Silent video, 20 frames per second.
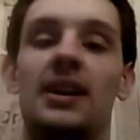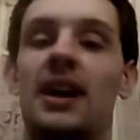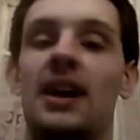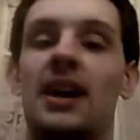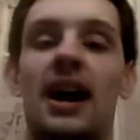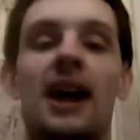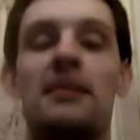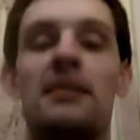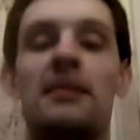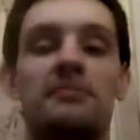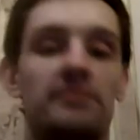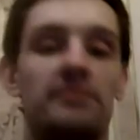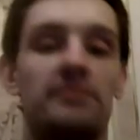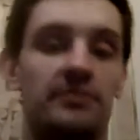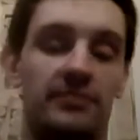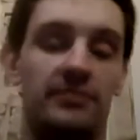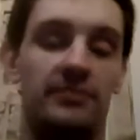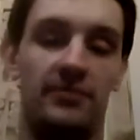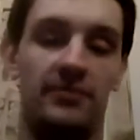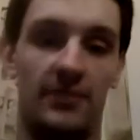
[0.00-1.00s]
our
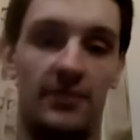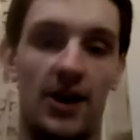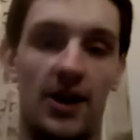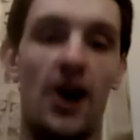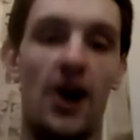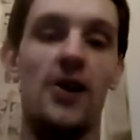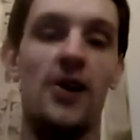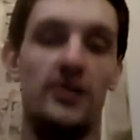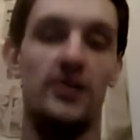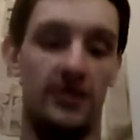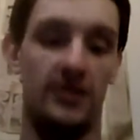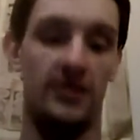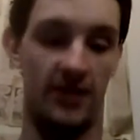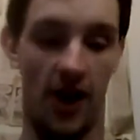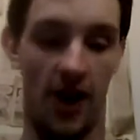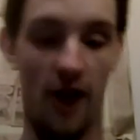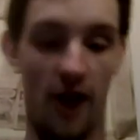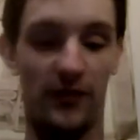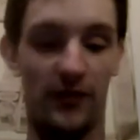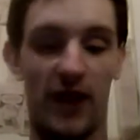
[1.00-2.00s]

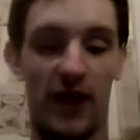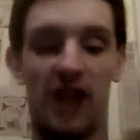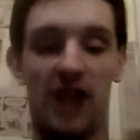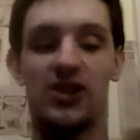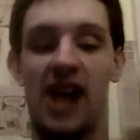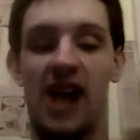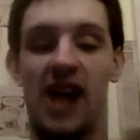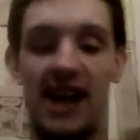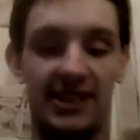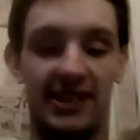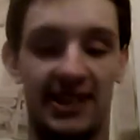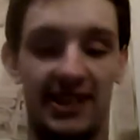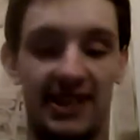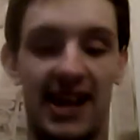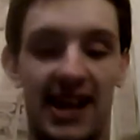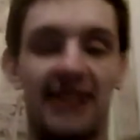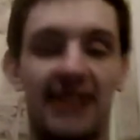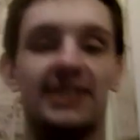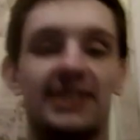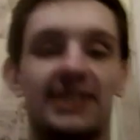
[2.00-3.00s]
franchise has
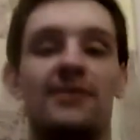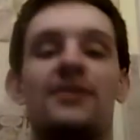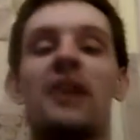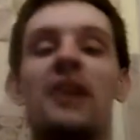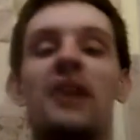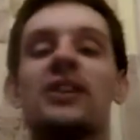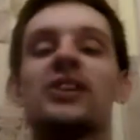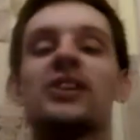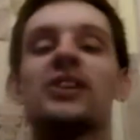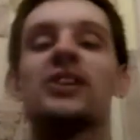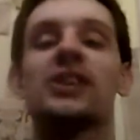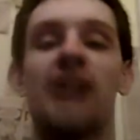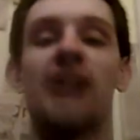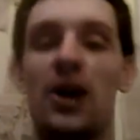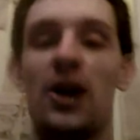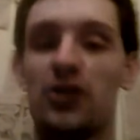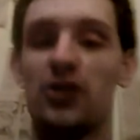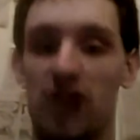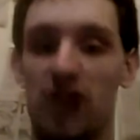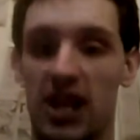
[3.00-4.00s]
had some very good
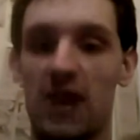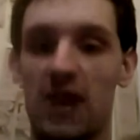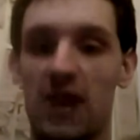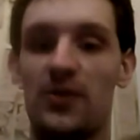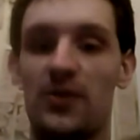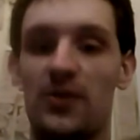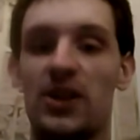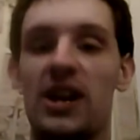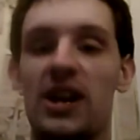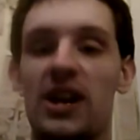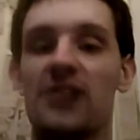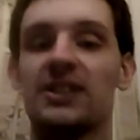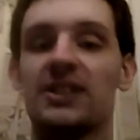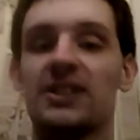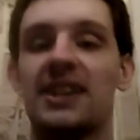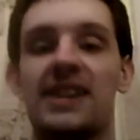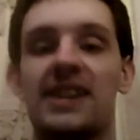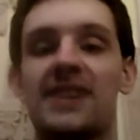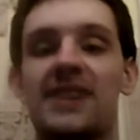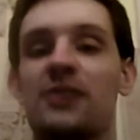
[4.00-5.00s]
coaching over the years,
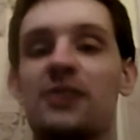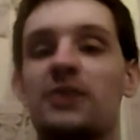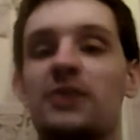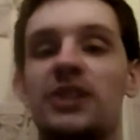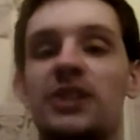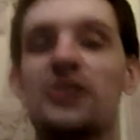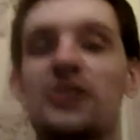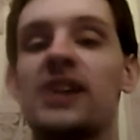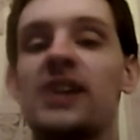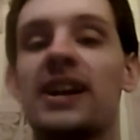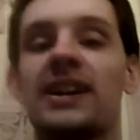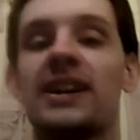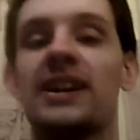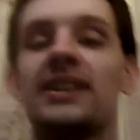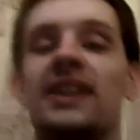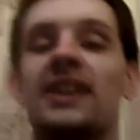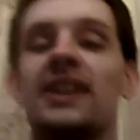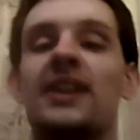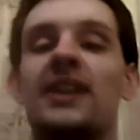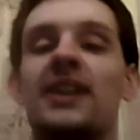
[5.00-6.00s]
and I think we do got
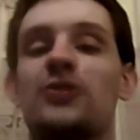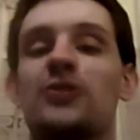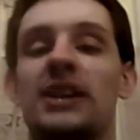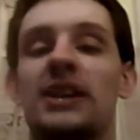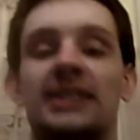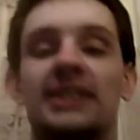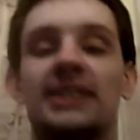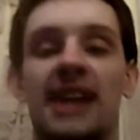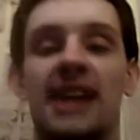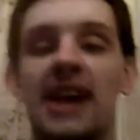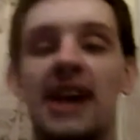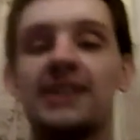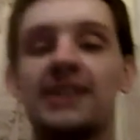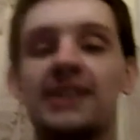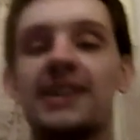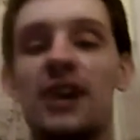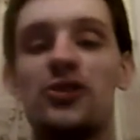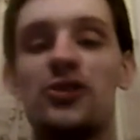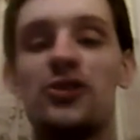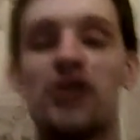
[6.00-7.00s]
to address the
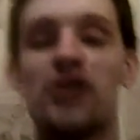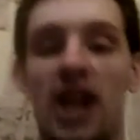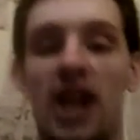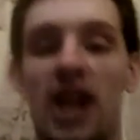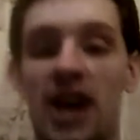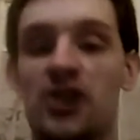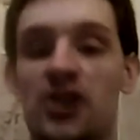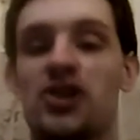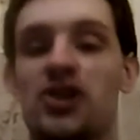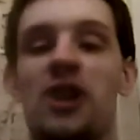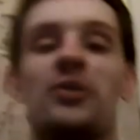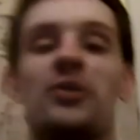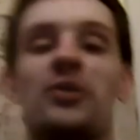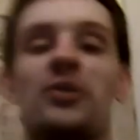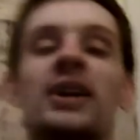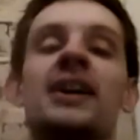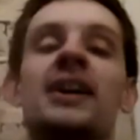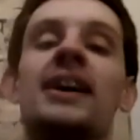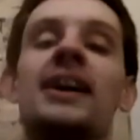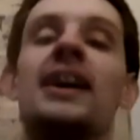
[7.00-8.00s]
head coach
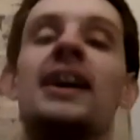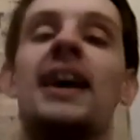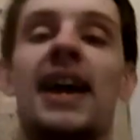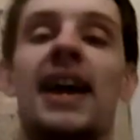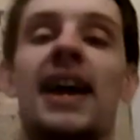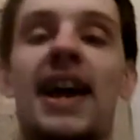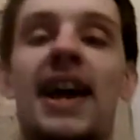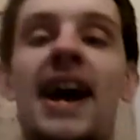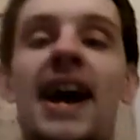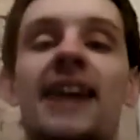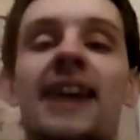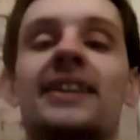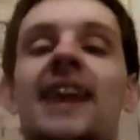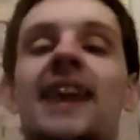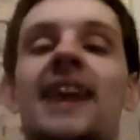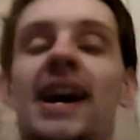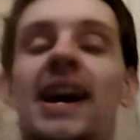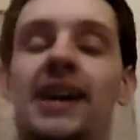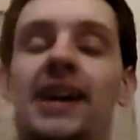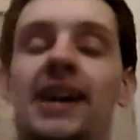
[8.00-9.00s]
issue. And